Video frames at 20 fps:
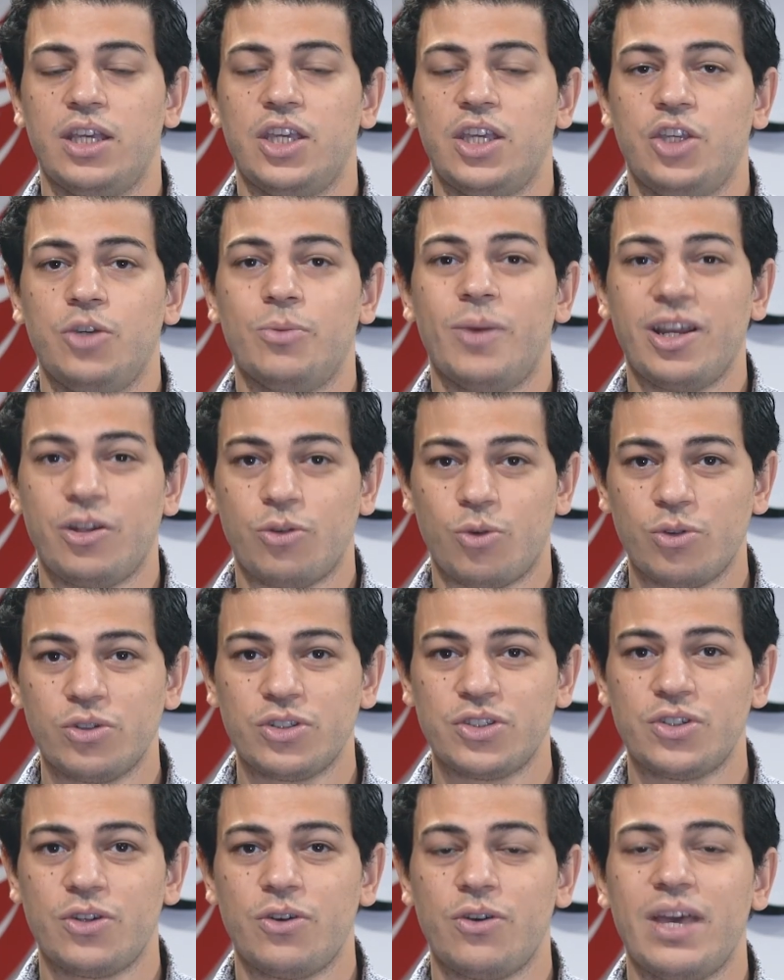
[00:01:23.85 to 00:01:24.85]
you might
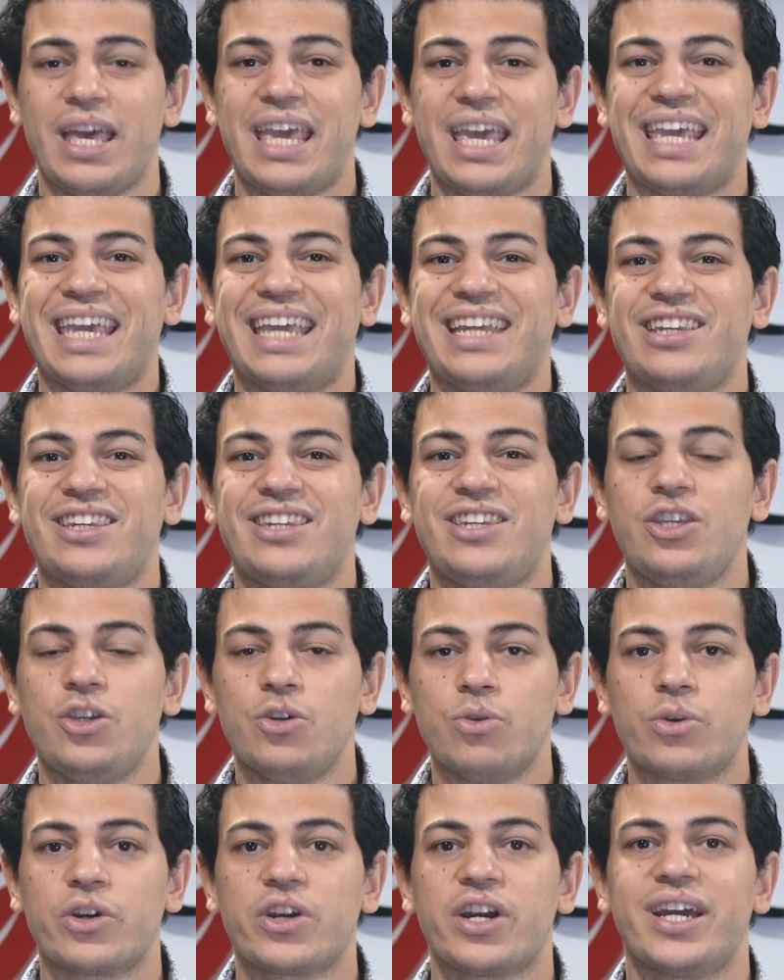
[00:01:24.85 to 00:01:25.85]
also get
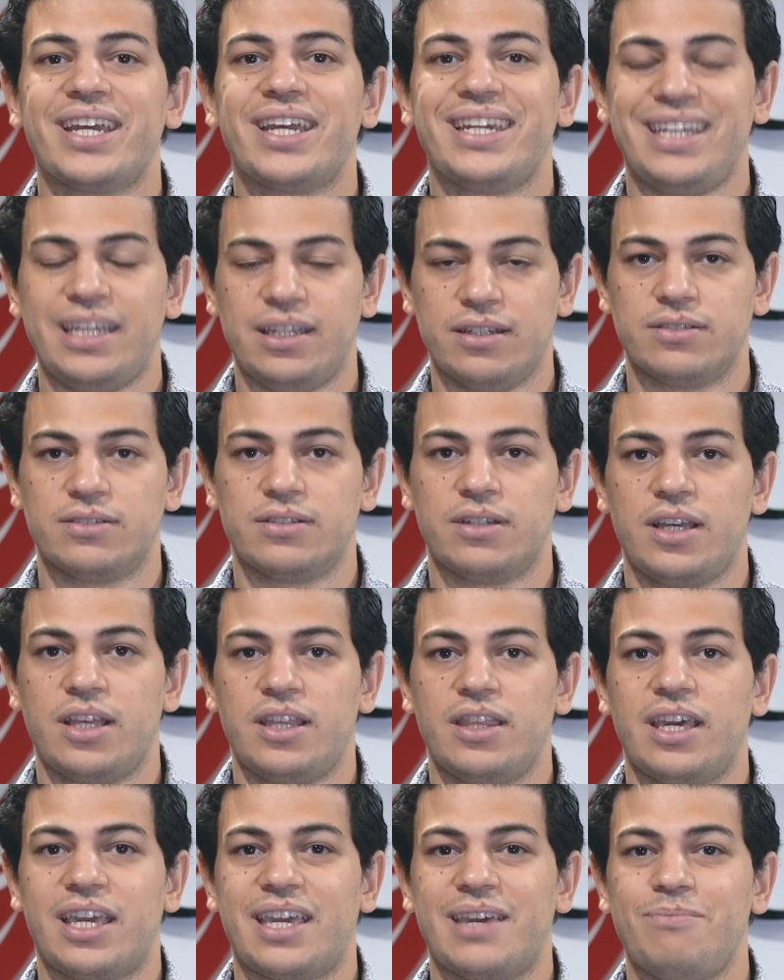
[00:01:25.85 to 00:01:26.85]
newer ideas
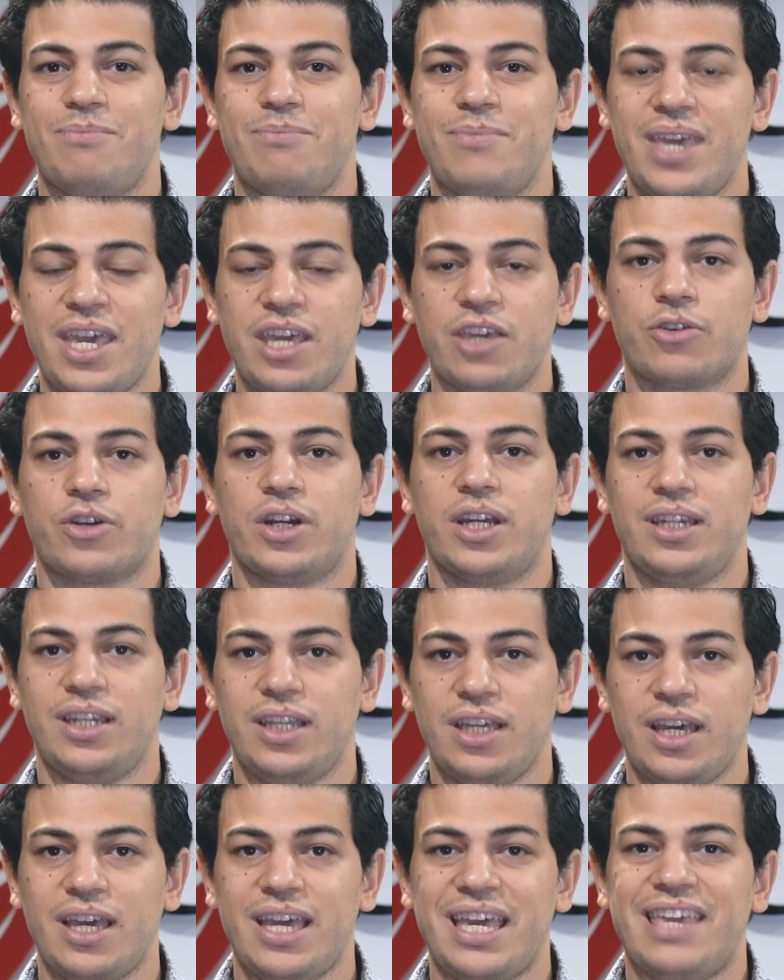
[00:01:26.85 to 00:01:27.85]
that can make your
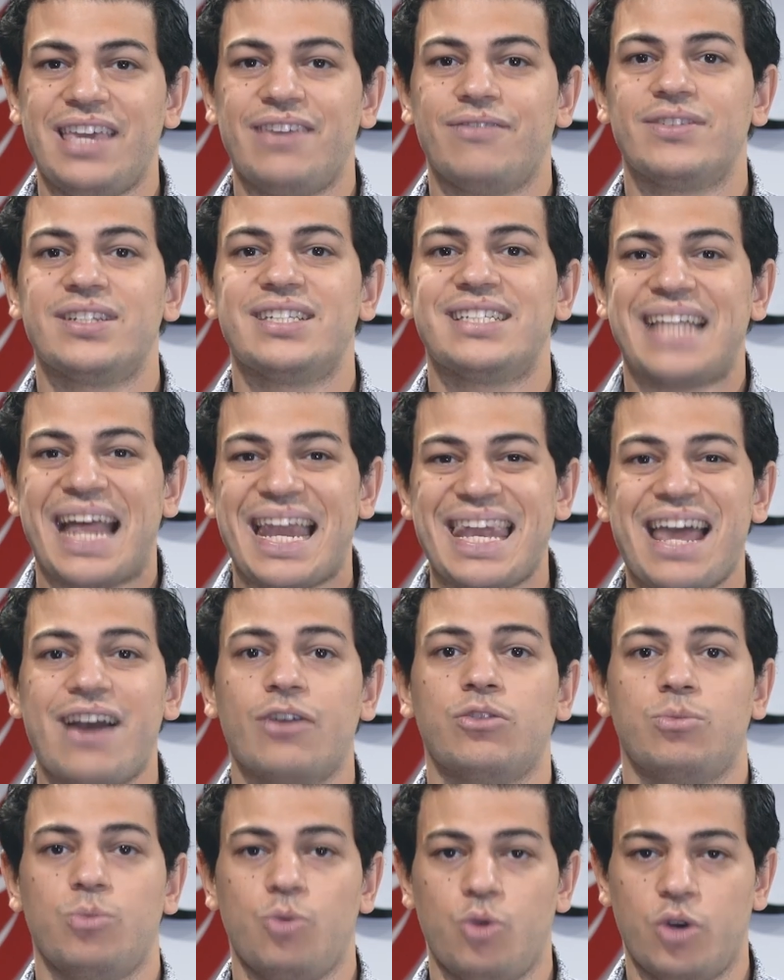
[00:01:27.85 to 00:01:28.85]
idea even stand
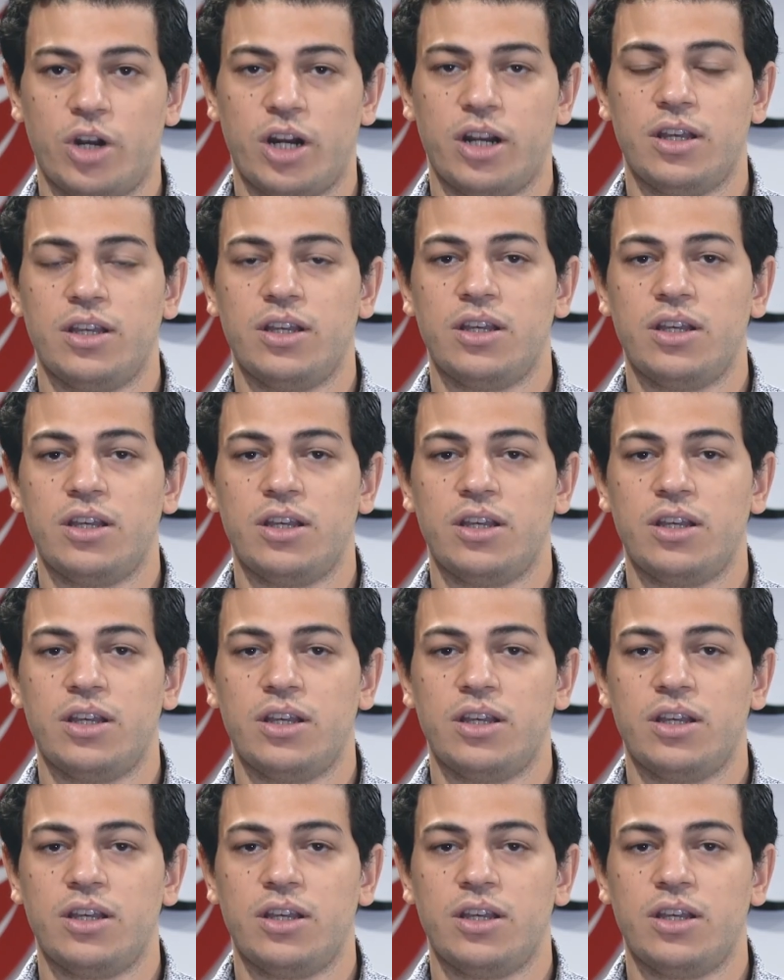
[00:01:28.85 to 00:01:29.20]
out more